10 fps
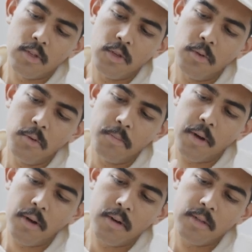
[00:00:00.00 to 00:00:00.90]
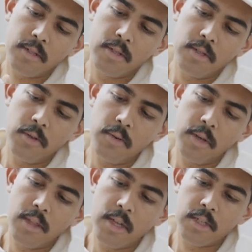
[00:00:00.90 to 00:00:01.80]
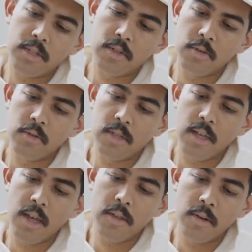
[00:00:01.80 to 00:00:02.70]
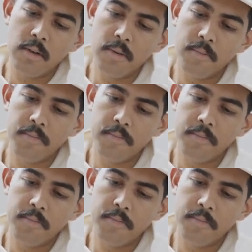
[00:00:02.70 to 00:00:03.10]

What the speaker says: 2 parts to it that just screws together.